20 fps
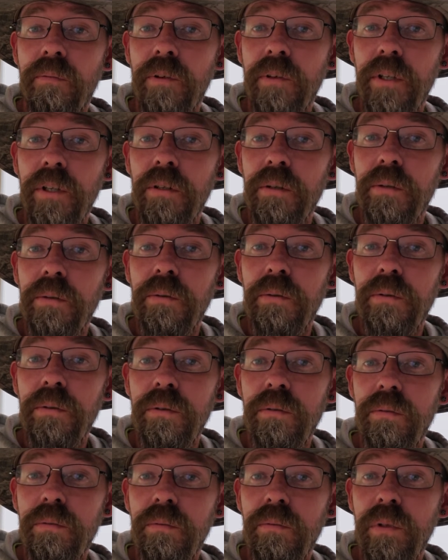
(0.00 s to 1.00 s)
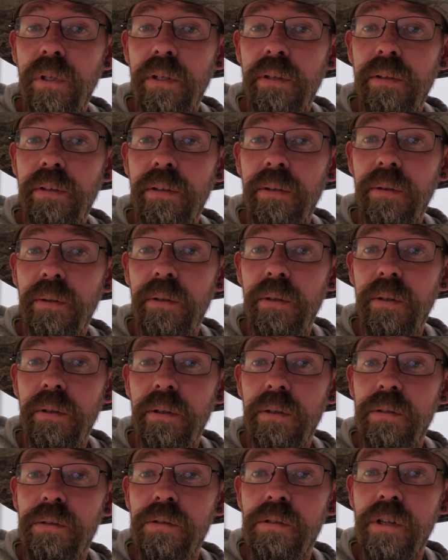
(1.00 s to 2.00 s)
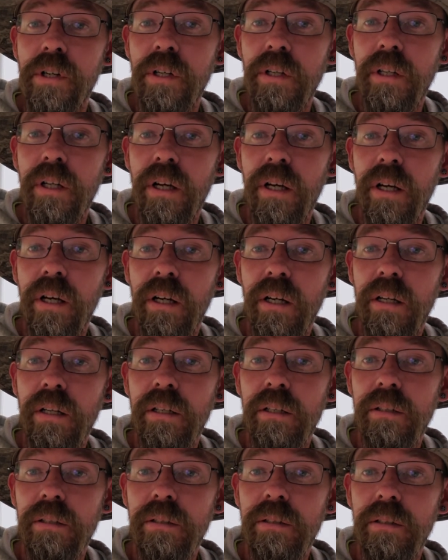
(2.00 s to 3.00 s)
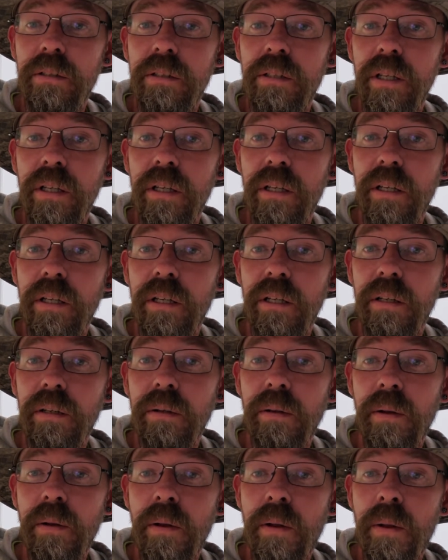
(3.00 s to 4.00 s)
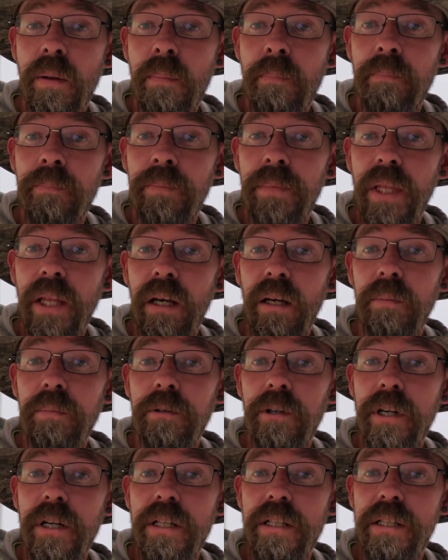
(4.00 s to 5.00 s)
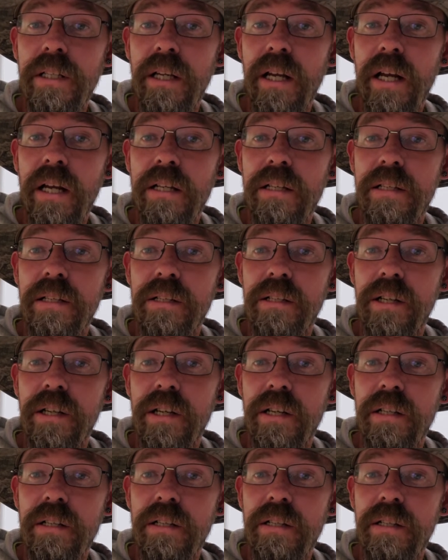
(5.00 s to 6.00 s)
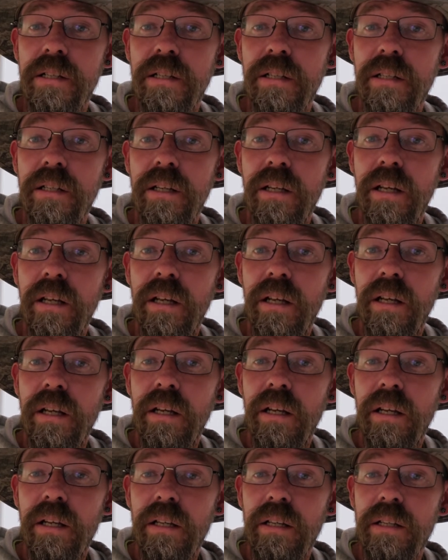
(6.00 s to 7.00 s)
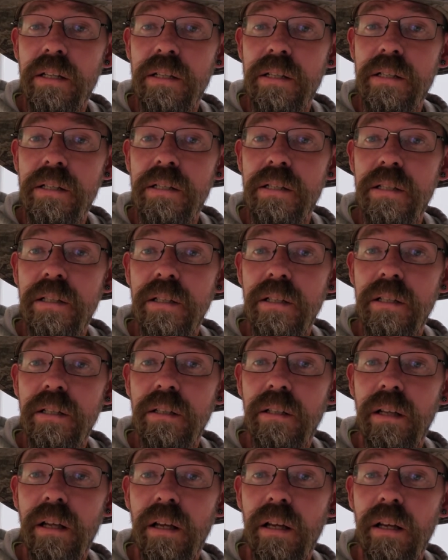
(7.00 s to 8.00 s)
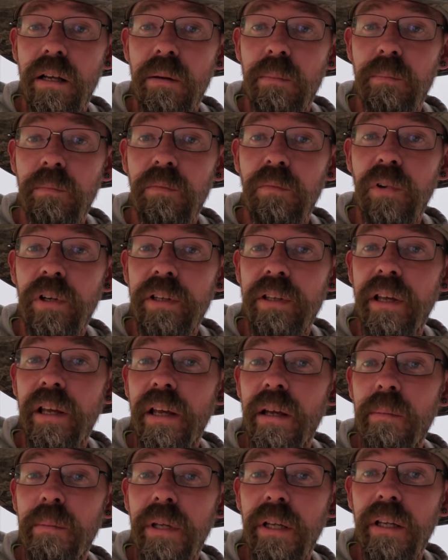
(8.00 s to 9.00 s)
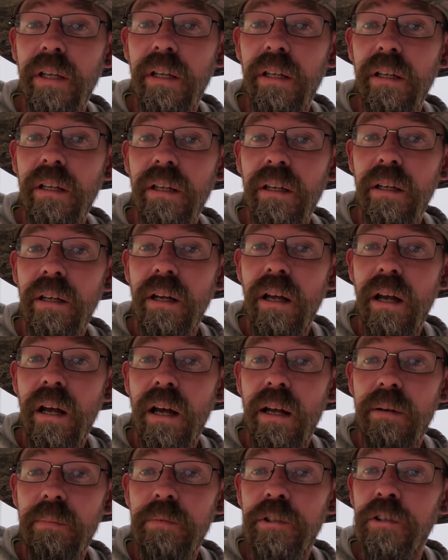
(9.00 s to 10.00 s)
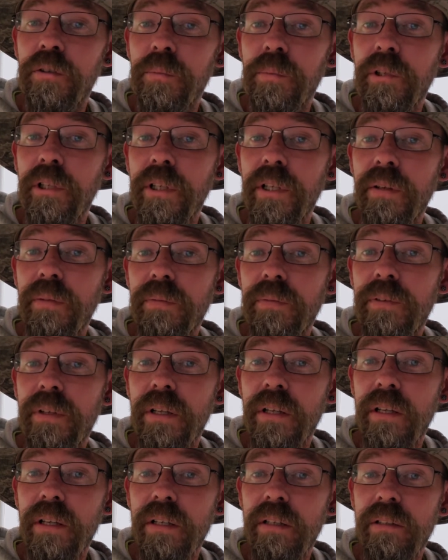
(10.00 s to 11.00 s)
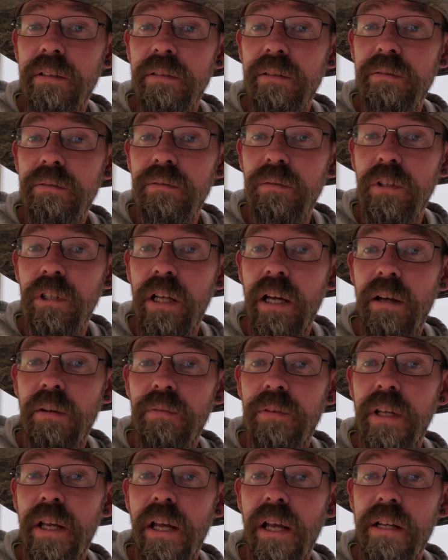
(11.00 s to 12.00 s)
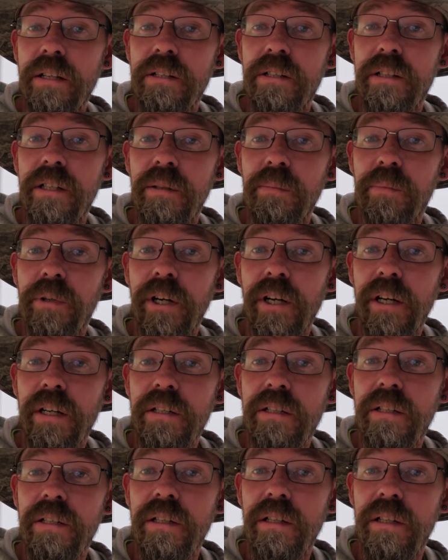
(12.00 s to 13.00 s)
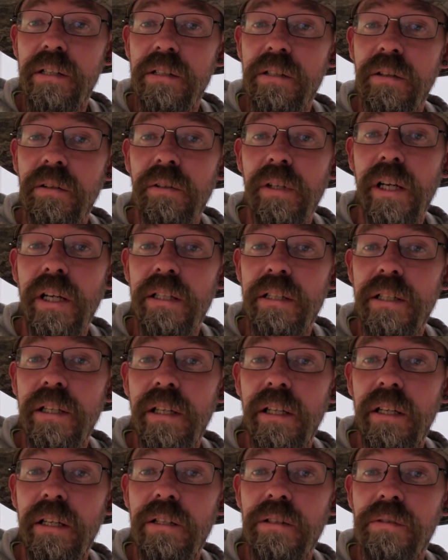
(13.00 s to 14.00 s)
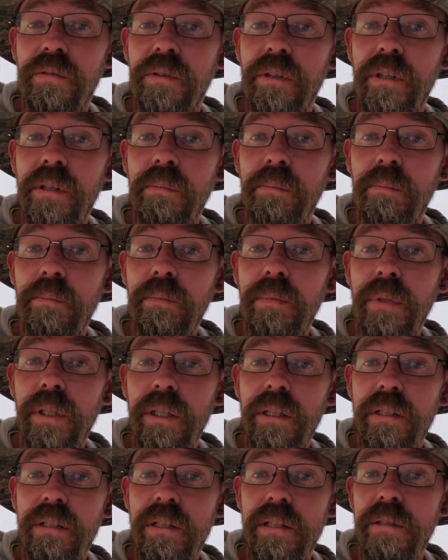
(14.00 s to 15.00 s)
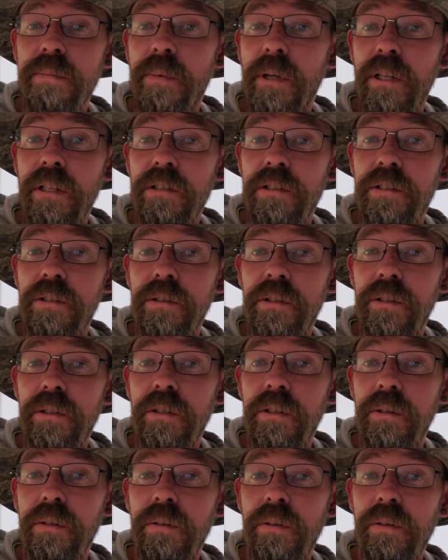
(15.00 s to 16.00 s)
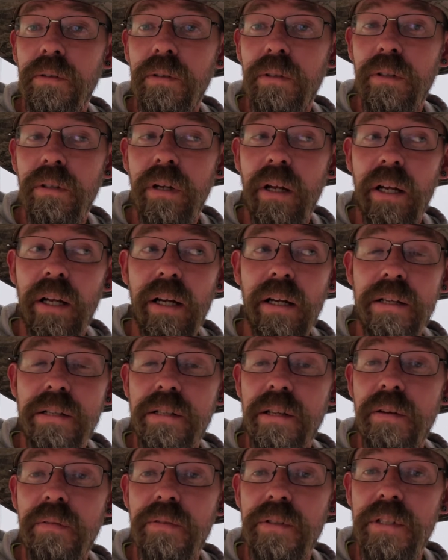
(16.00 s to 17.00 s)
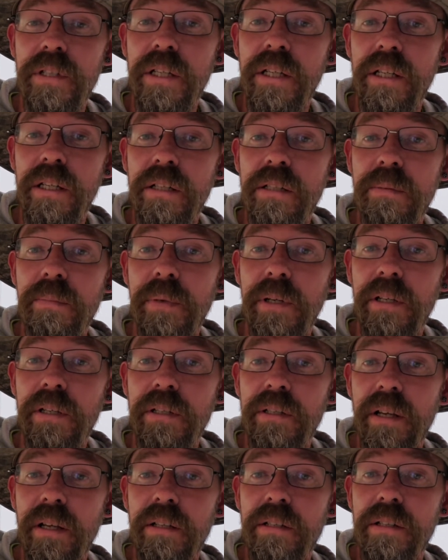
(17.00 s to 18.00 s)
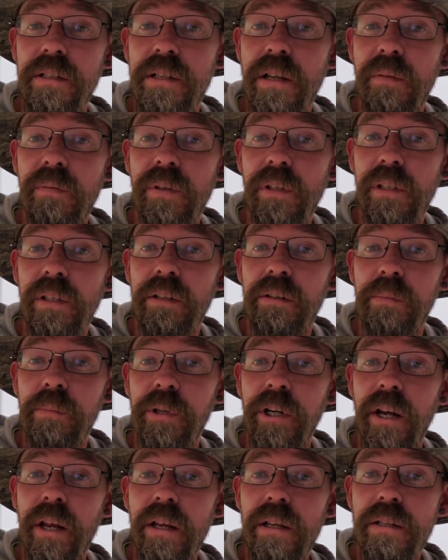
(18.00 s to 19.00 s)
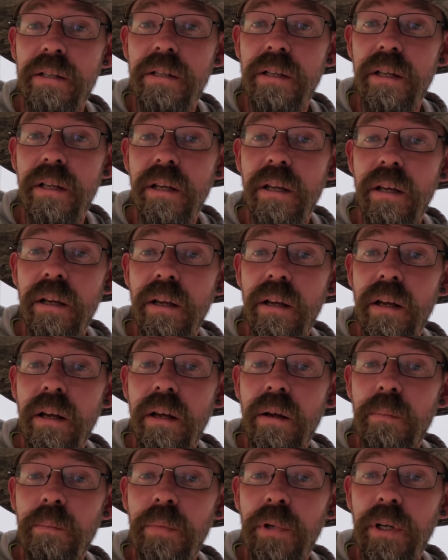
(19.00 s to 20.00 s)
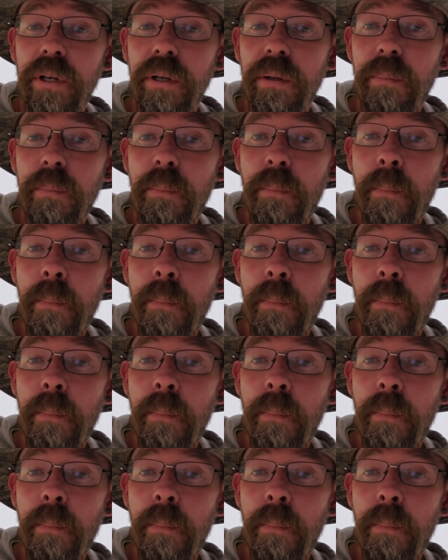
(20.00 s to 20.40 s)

for you with your Trailhawk, the upgrades that I suggest is with the Hemi, I do believe that we'll have the HD brakes, and so an 18-inch rim is the smallest you can do. I got 17s because I just have the little brakes, but